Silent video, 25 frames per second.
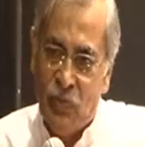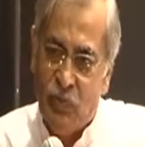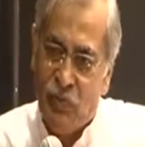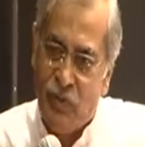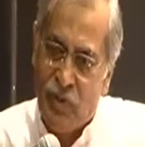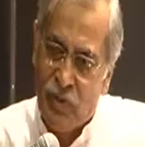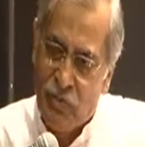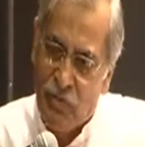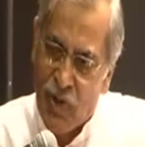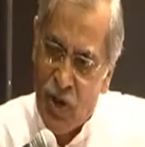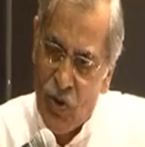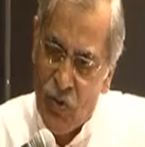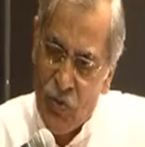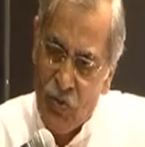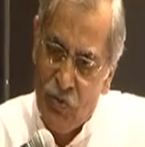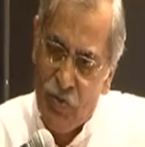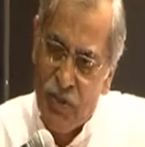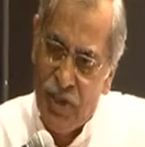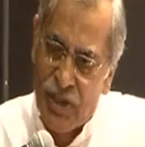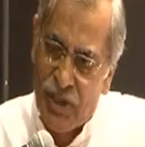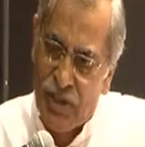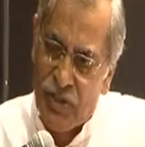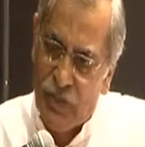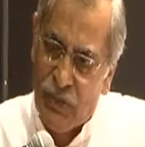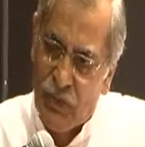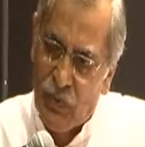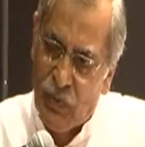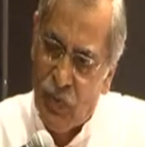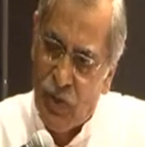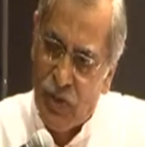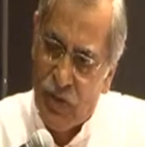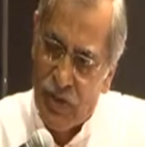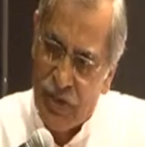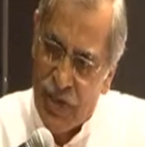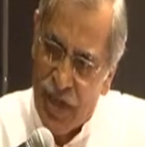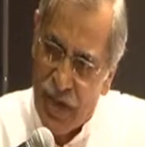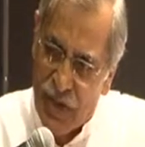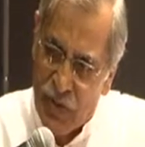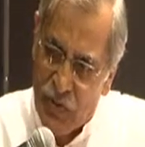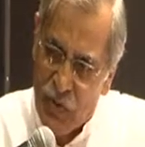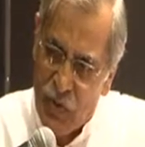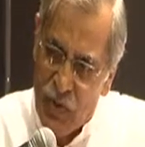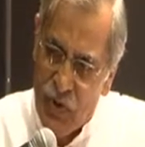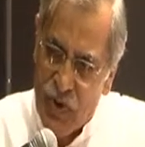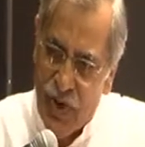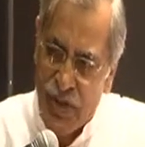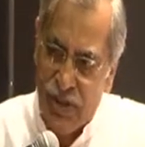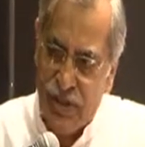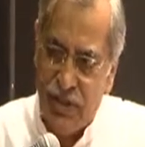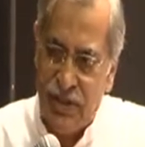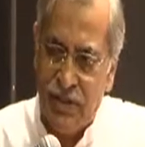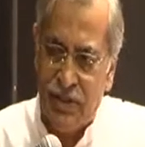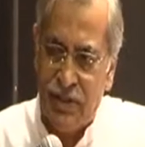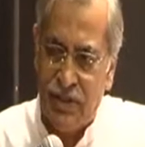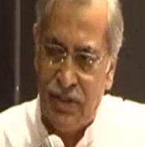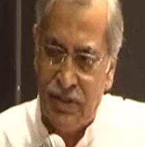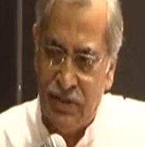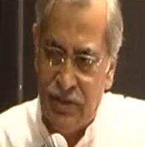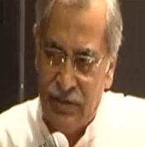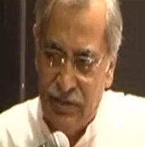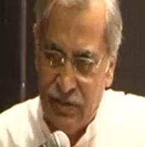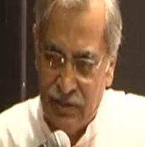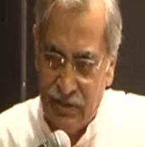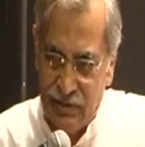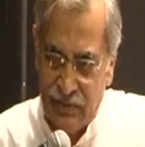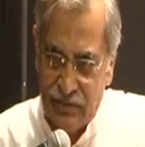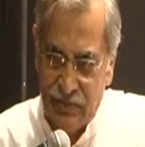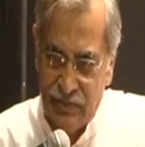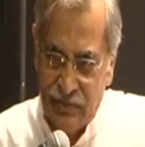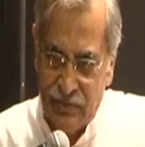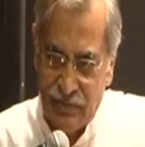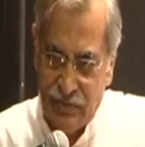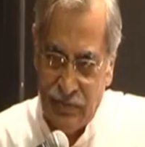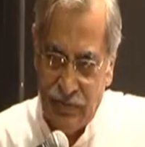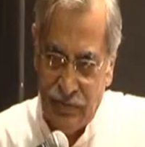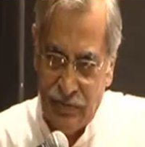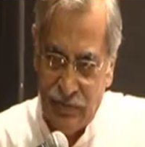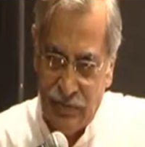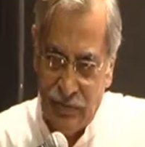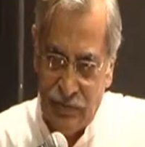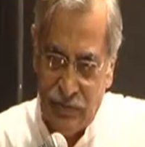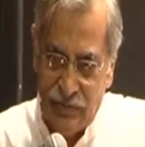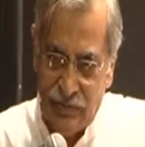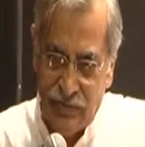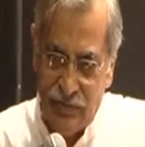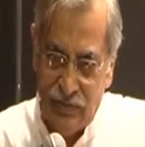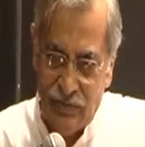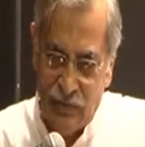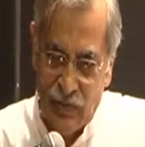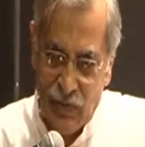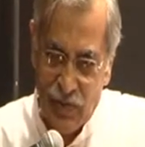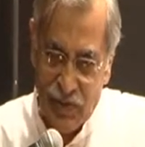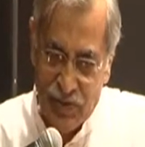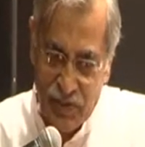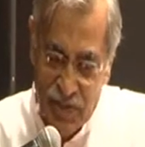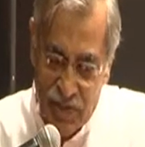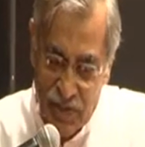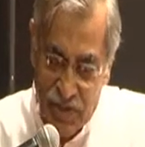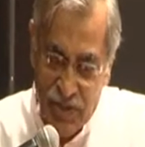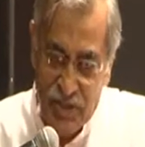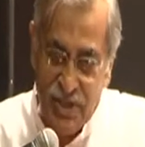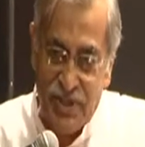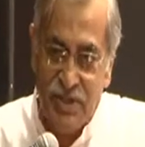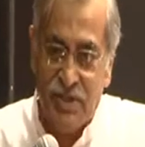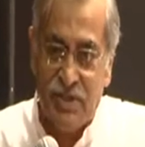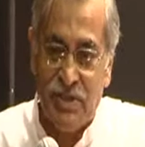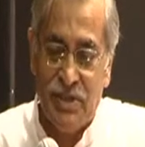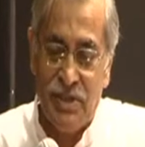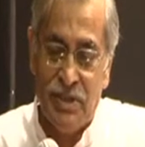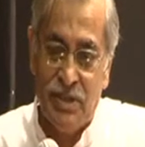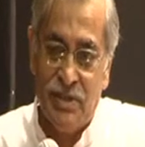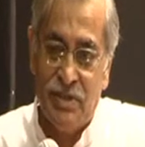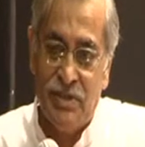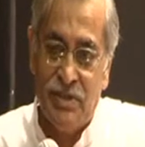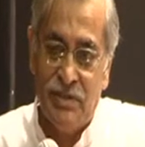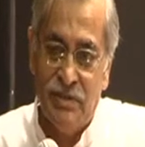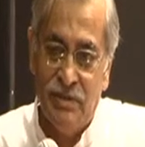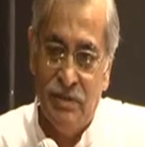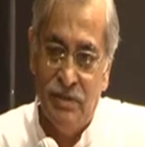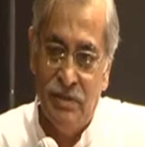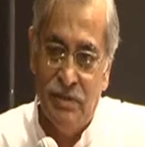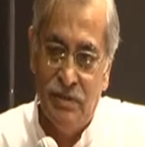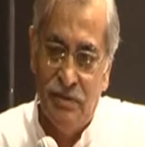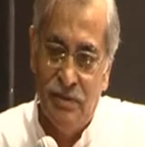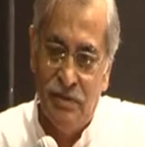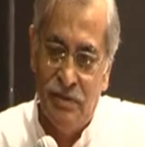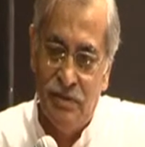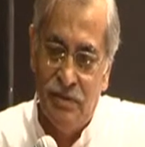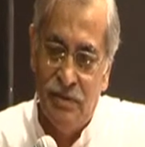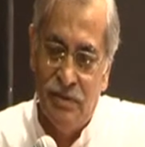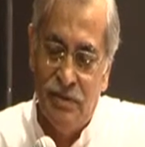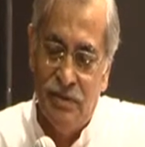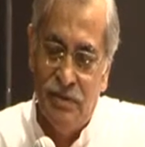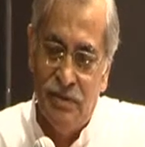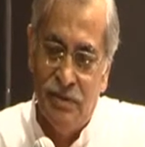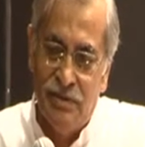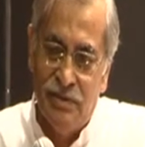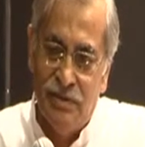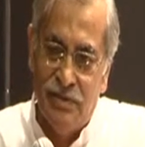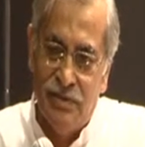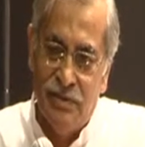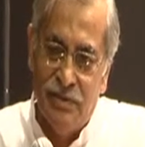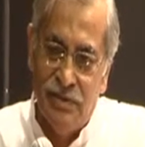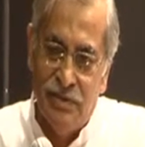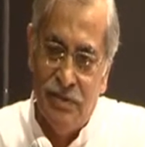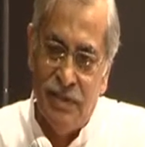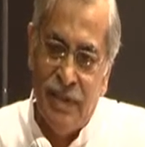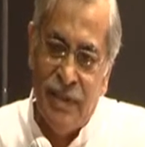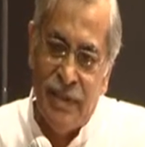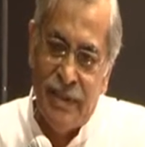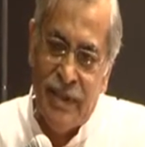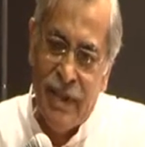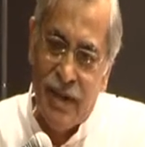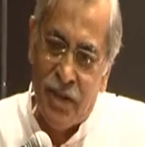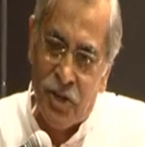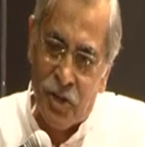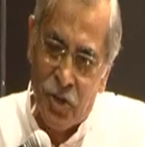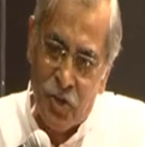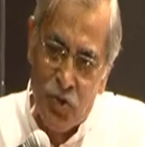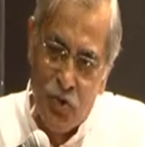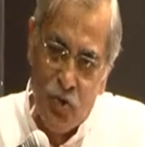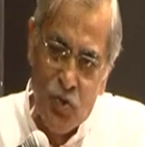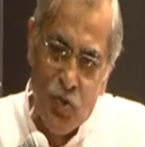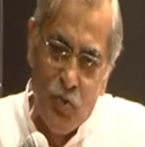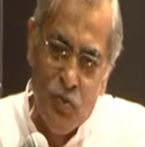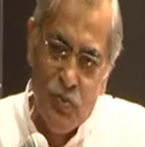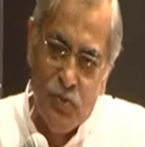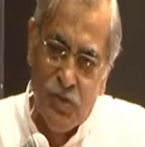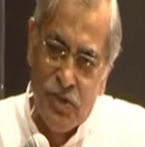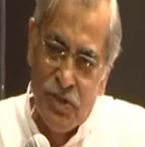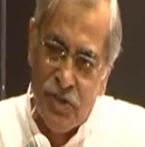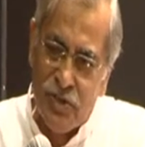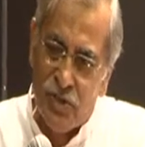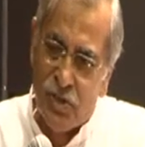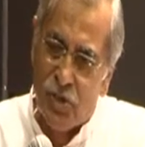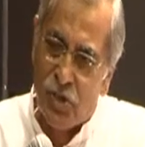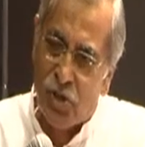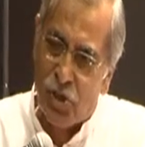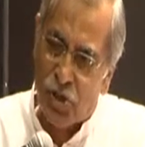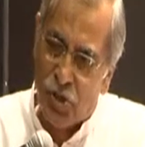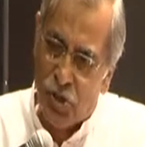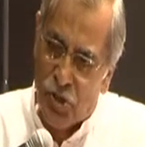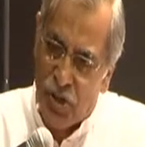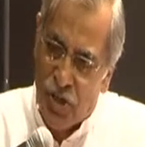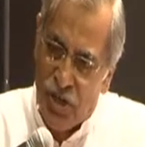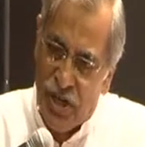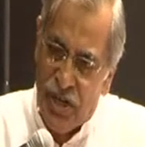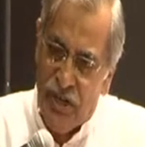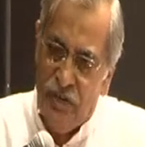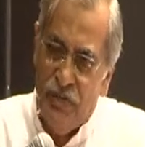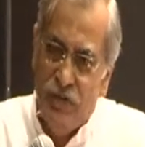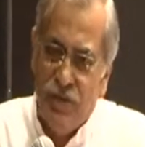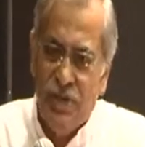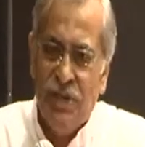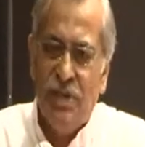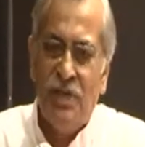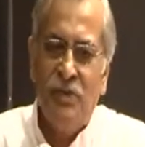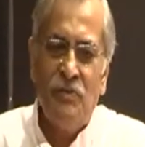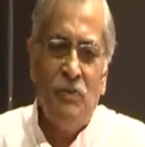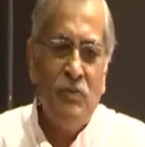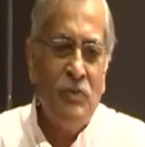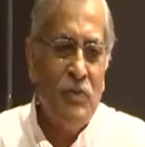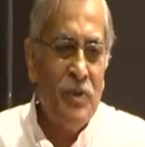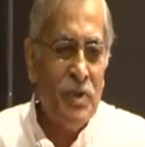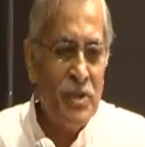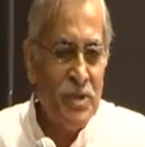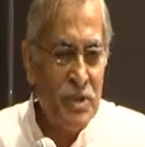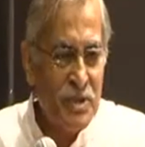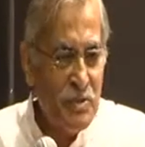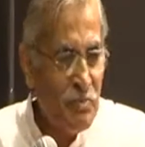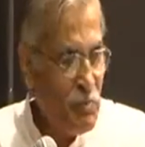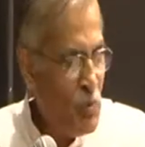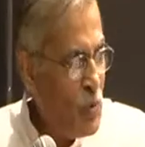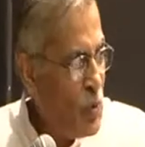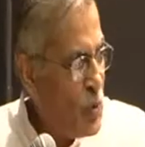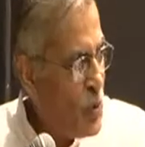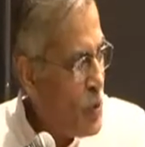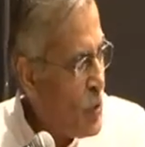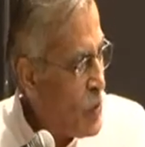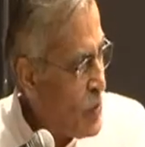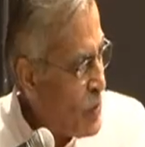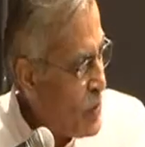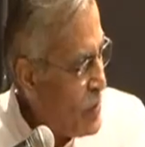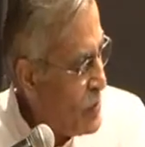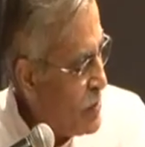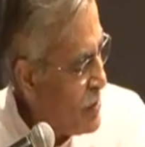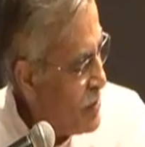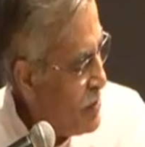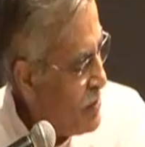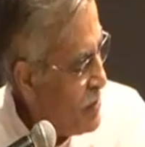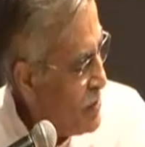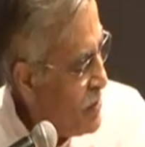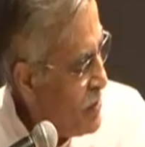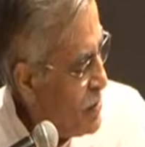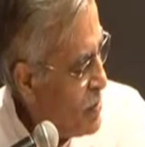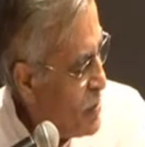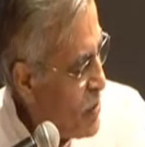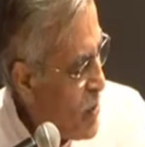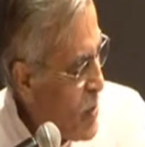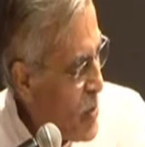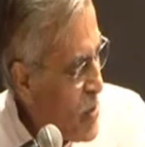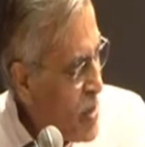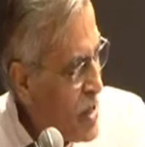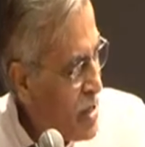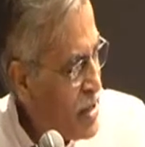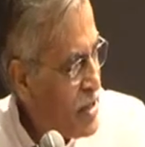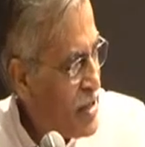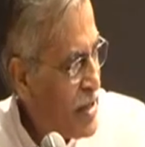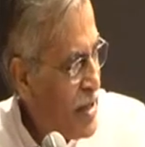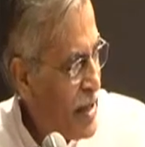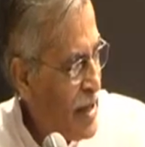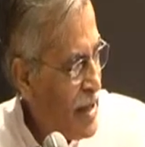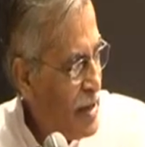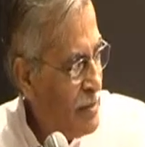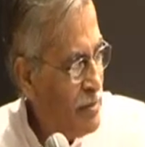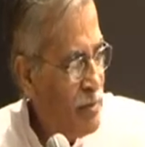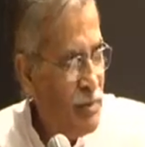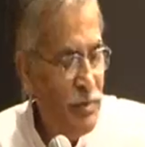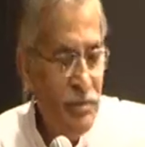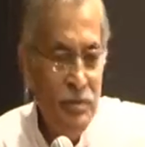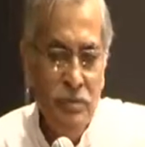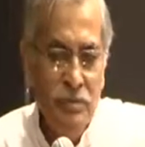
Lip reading: when Mountbatten was advocating, was suggesting that their troops should live here for some more longer time,